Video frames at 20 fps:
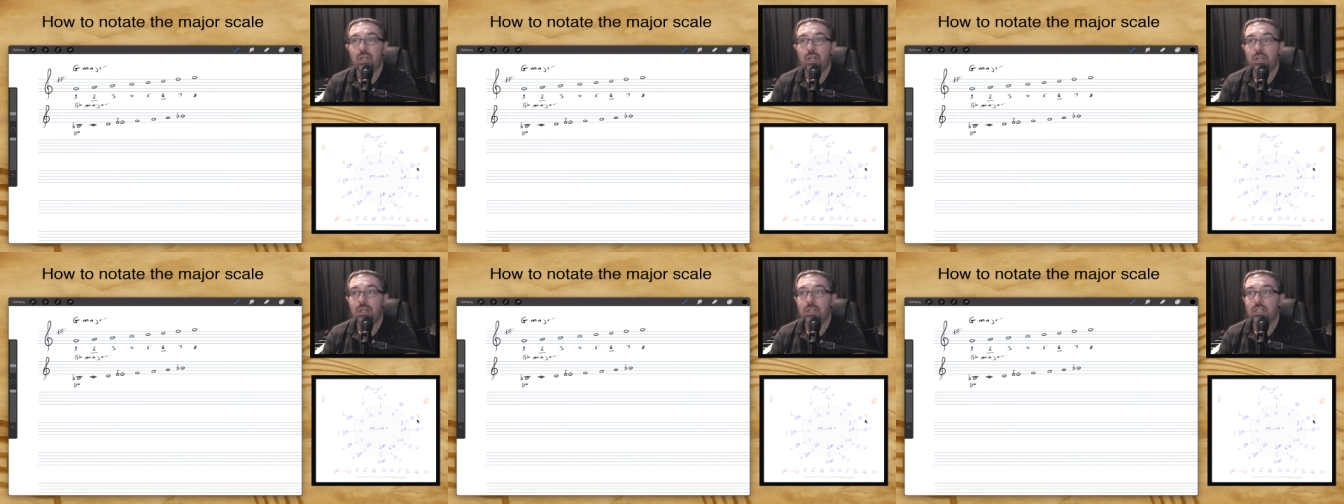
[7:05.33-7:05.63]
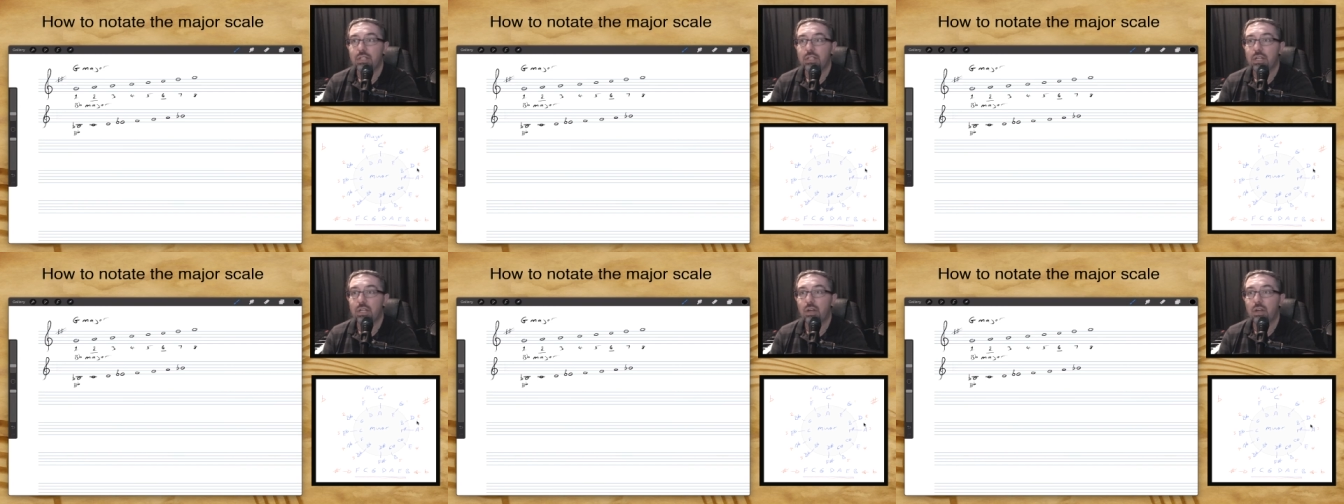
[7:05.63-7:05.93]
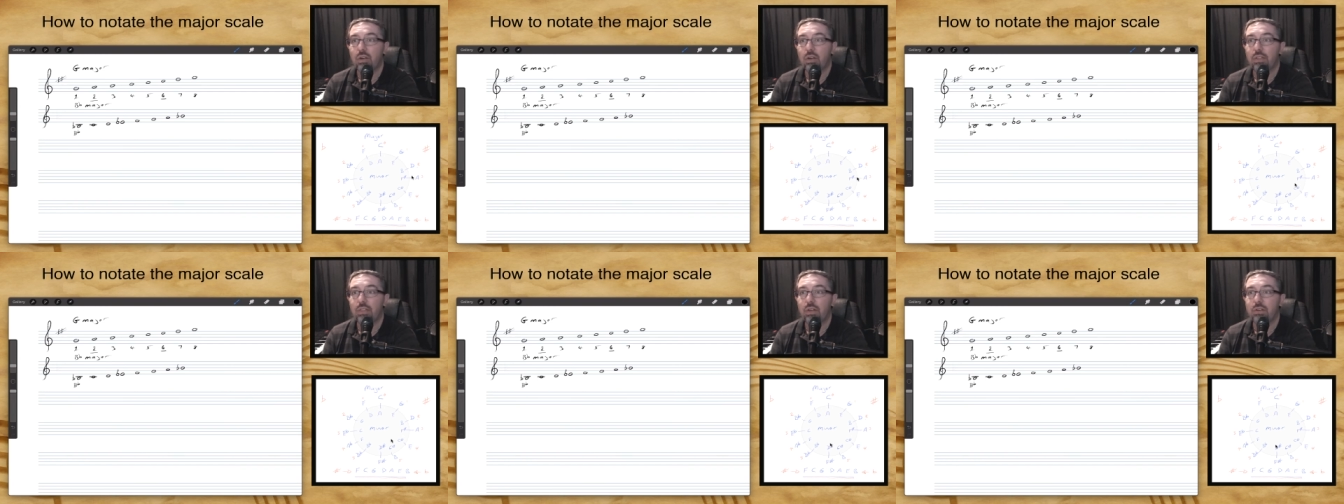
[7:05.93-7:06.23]
So,
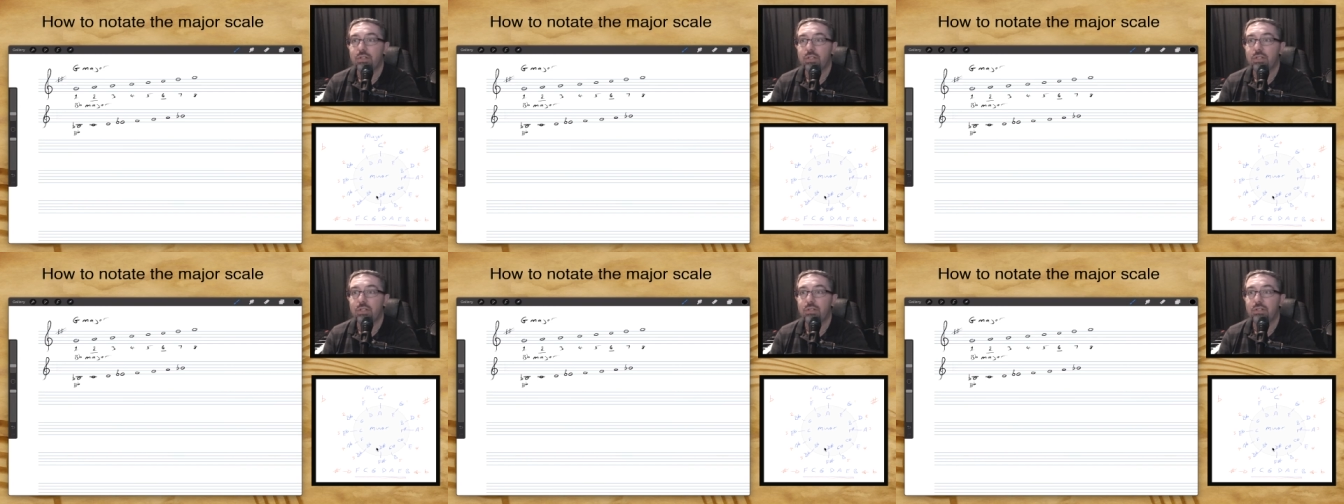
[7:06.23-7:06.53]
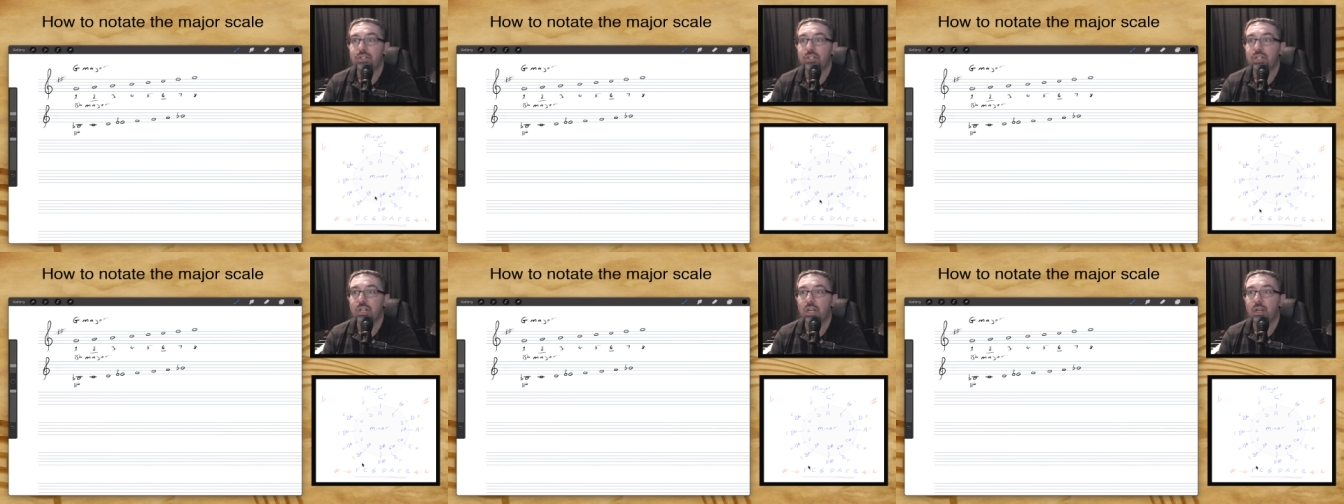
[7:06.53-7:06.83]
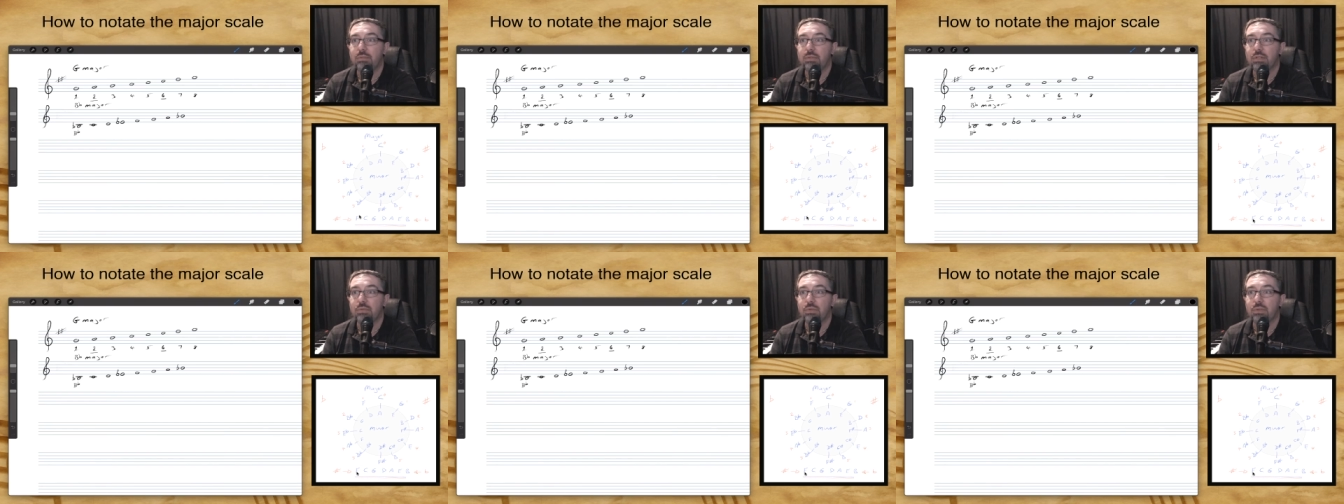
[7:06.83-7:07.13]
and those two
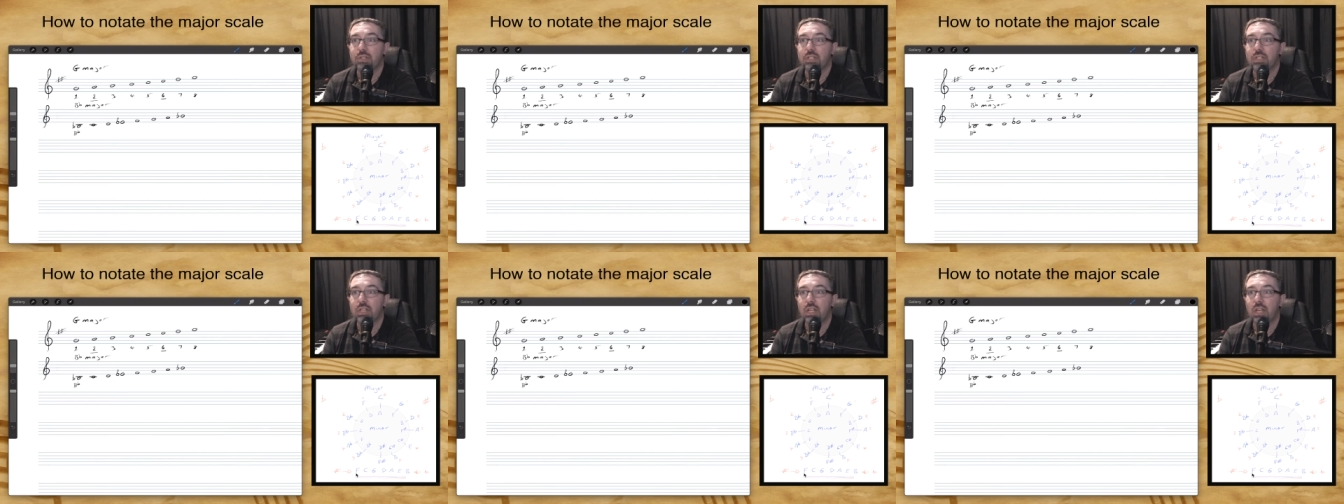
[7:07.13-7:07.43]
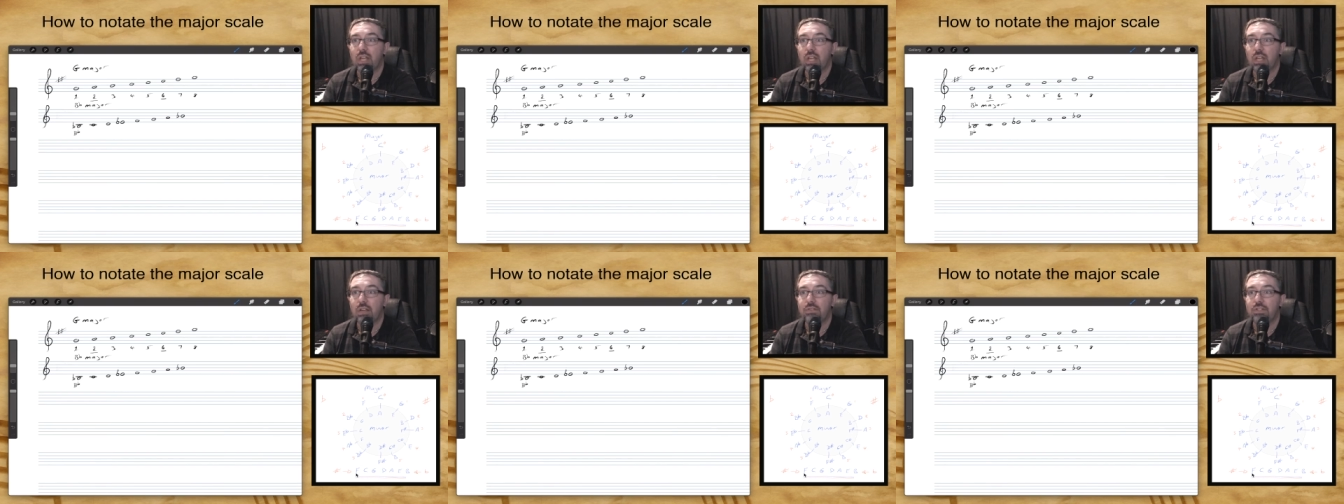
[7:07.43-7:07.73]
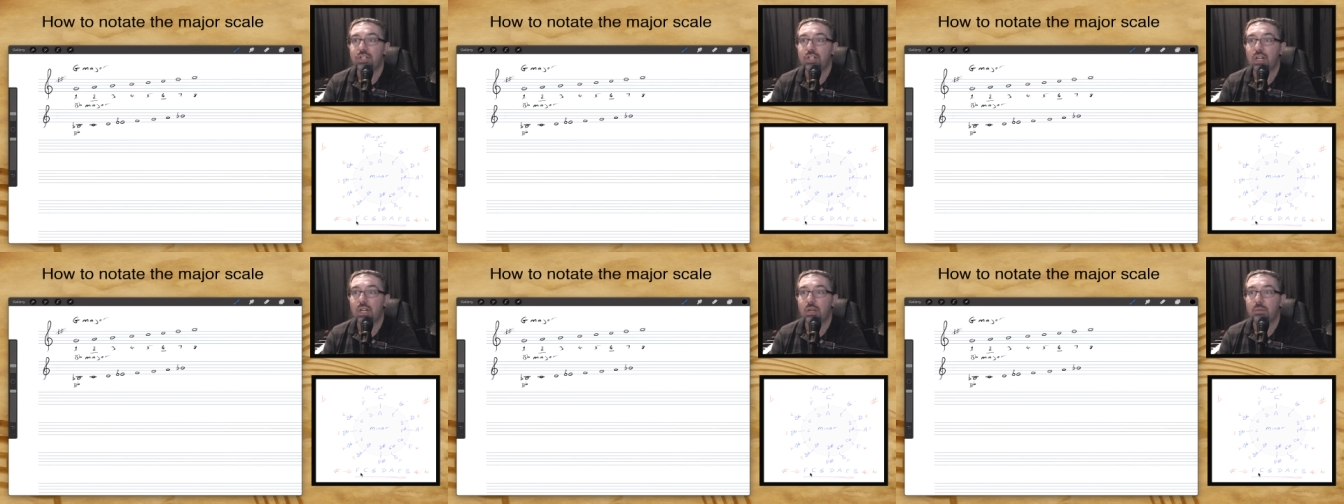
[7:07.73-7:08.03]
sharps was F
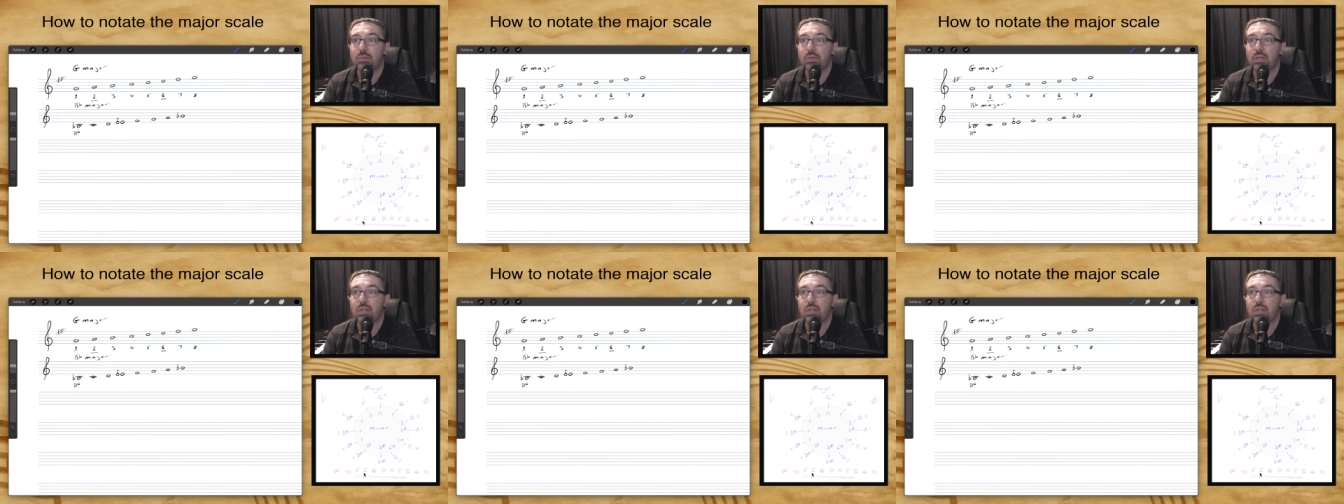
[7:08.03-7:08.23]
sharp